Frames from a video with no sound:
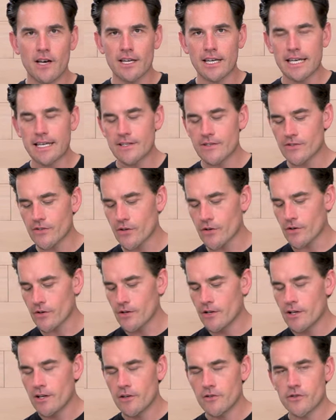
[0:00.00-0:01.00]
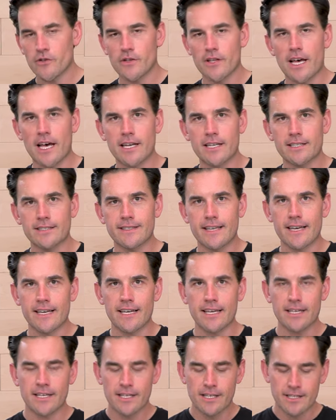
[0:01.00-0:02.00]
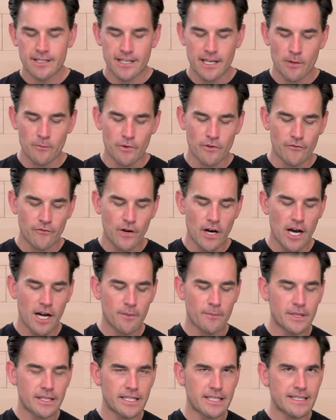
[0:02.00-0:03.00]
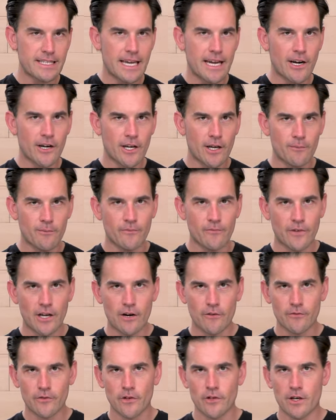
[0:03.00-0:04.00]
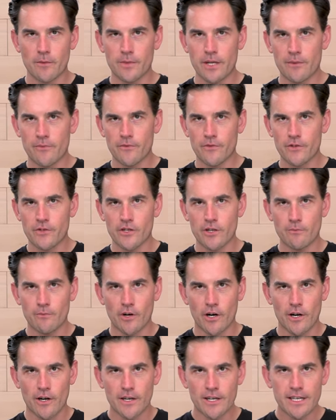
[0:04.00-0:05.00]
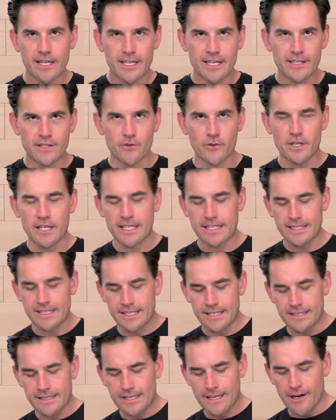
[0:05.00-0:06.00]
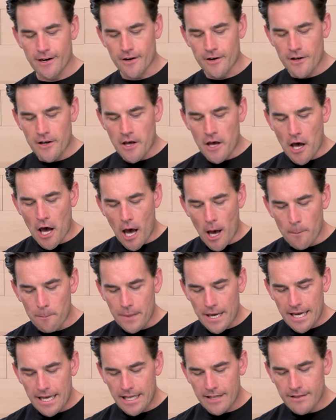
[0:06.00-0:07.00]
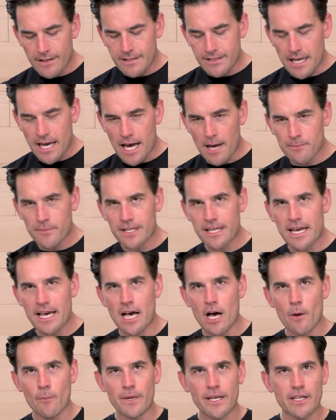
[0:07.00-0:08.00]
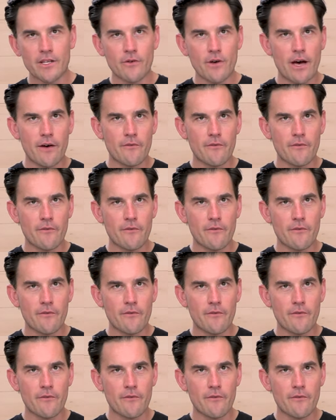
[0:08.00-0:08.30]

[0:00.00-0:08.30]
lock insert. I'll show you that in a second to help with fog, but this air come, airflow coming up through the chin bar is going to assist there. Up in the top of the helmet, you